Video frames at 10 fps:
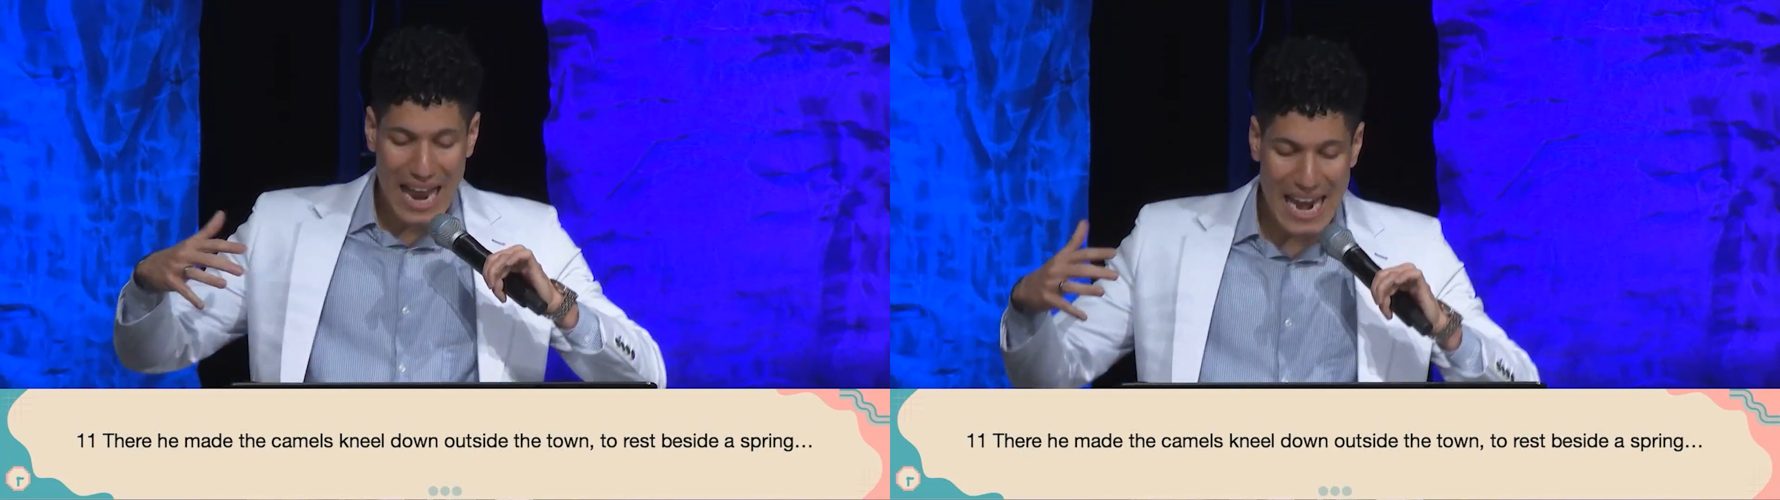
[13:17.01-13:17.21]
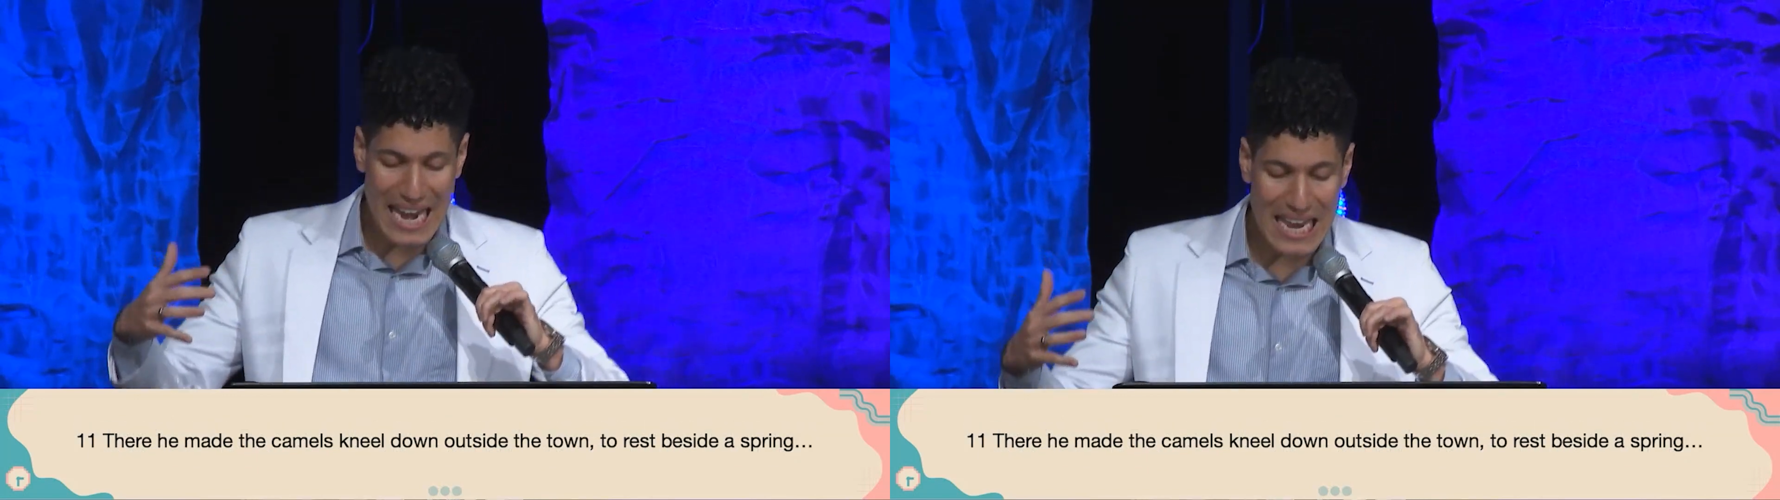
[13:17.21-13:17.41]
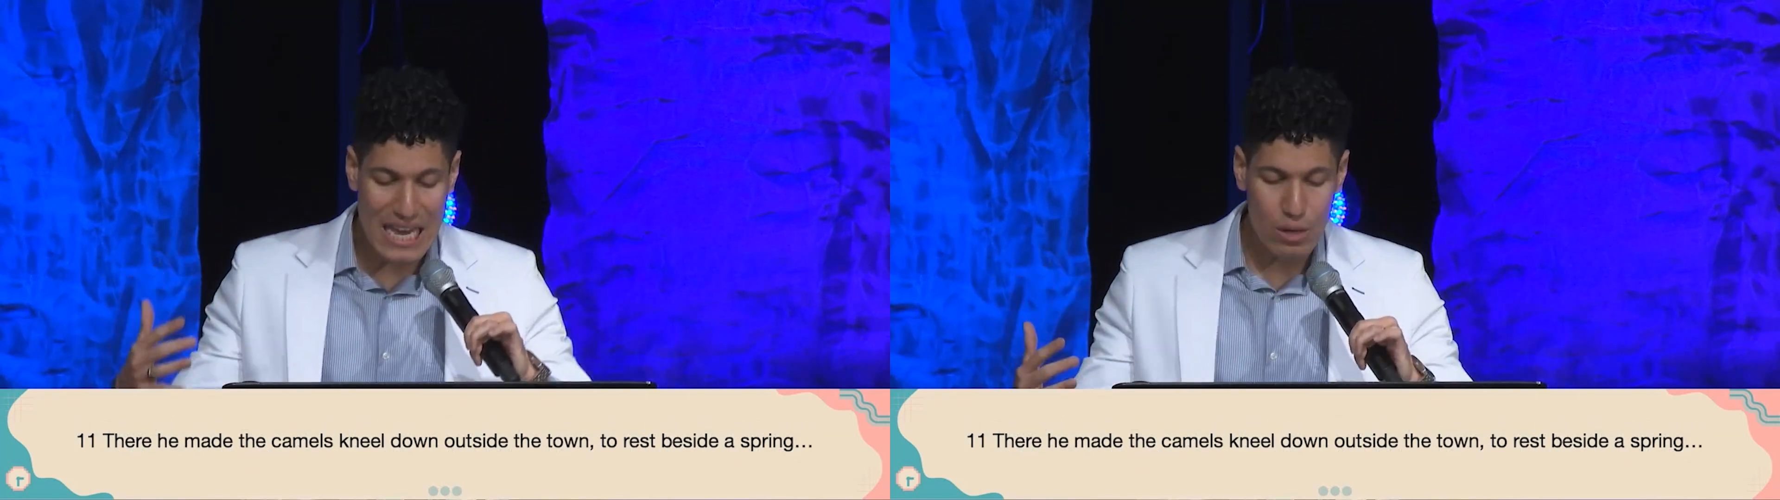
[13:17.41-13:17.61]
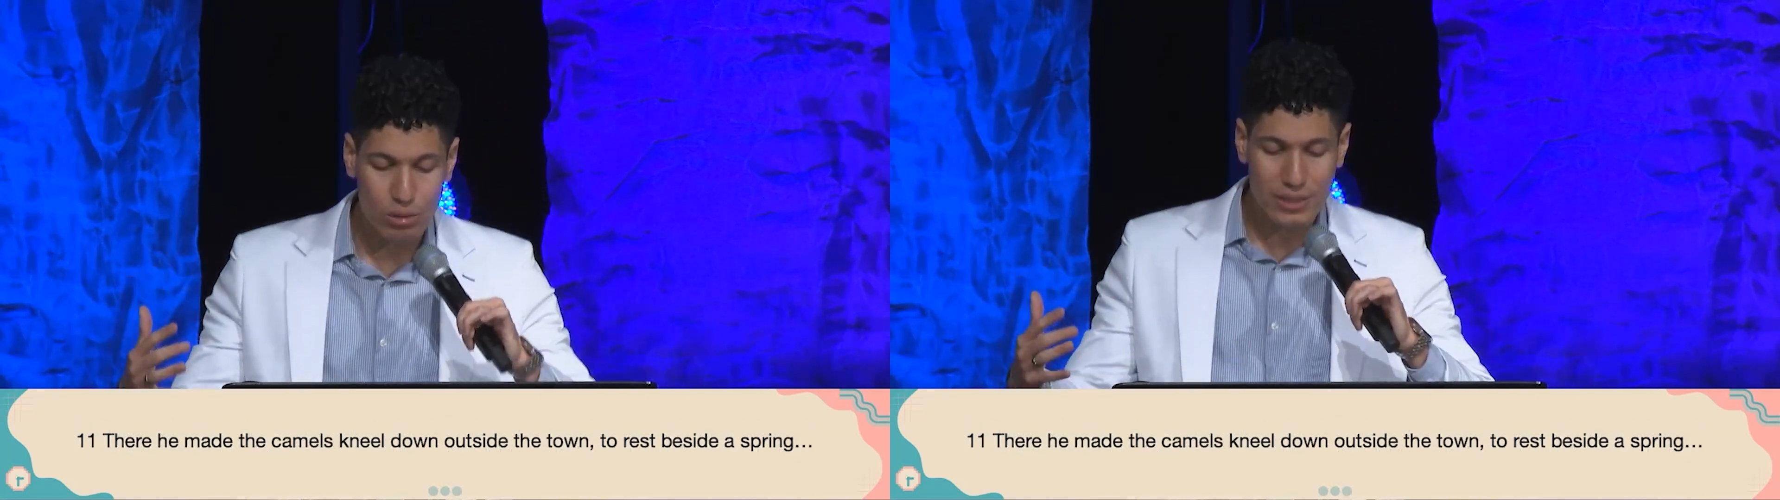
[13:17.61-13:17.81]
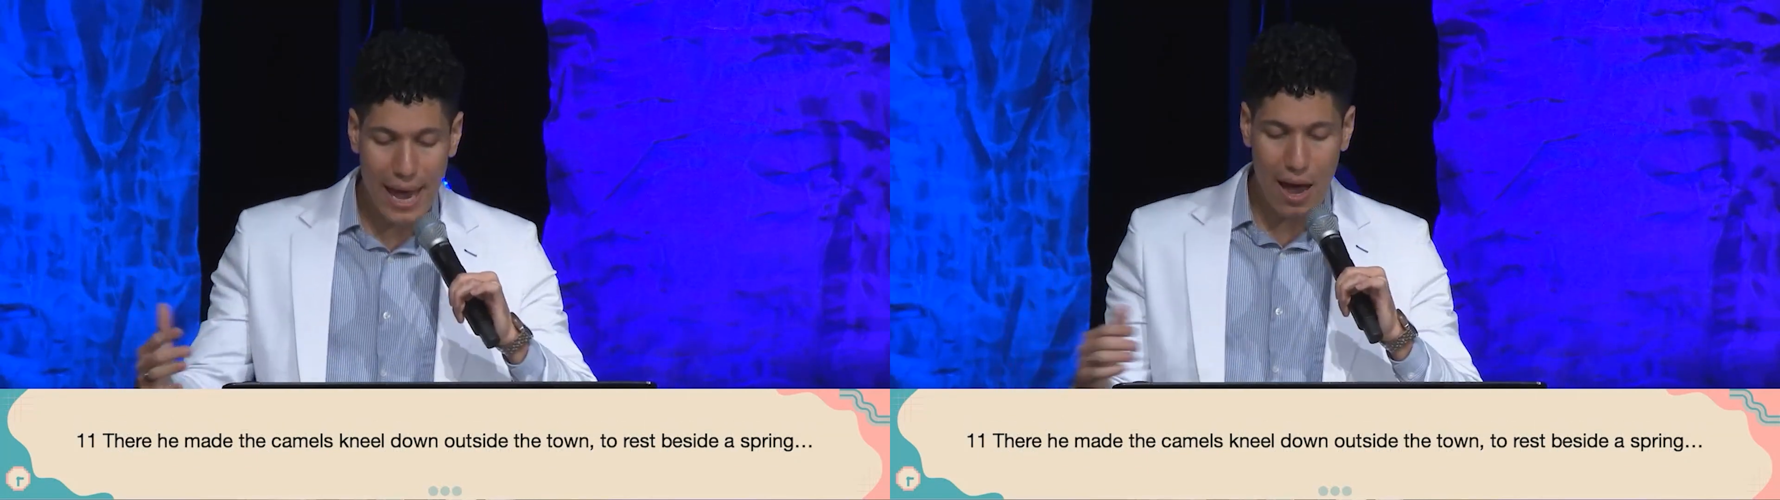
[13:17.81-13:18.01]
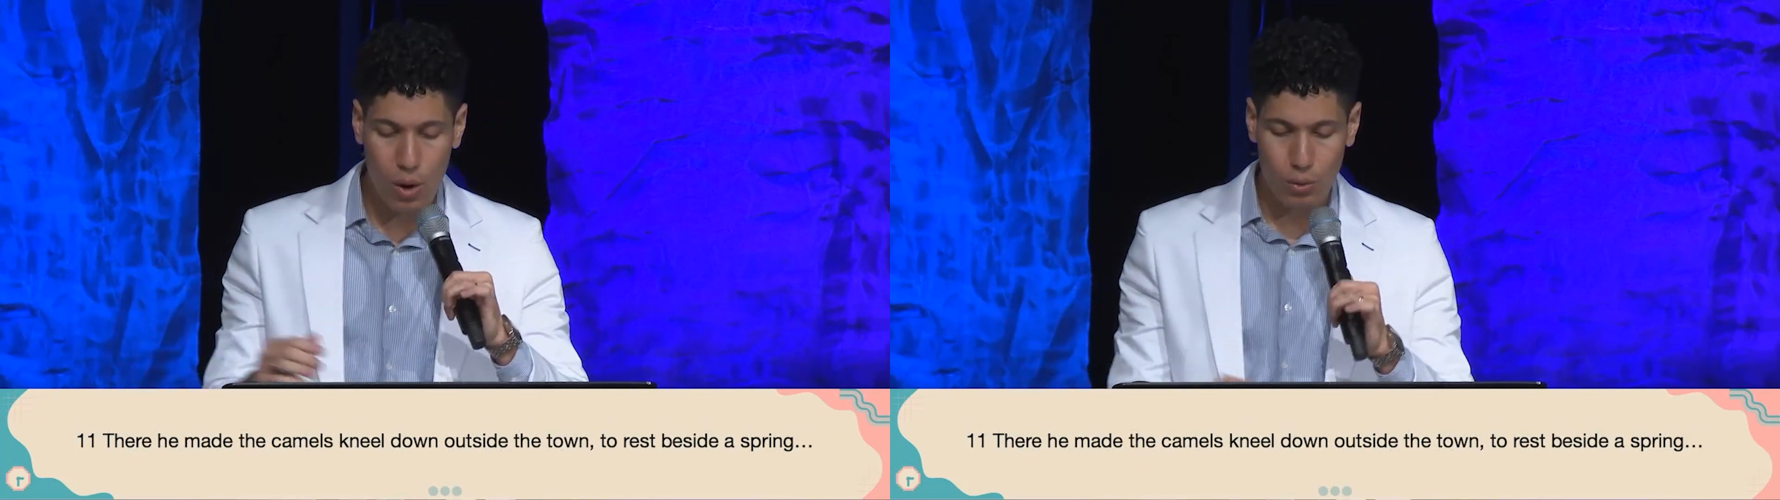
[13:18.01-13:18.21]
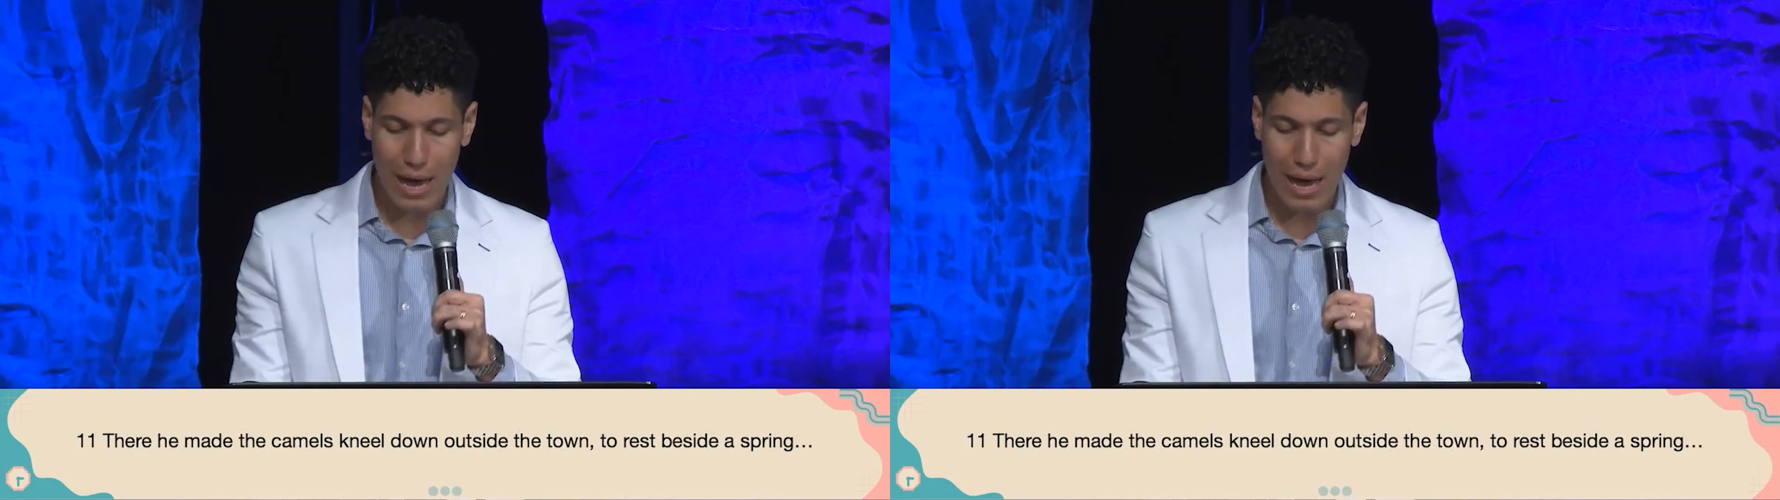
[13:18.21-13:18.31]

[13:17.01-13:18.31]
kneel down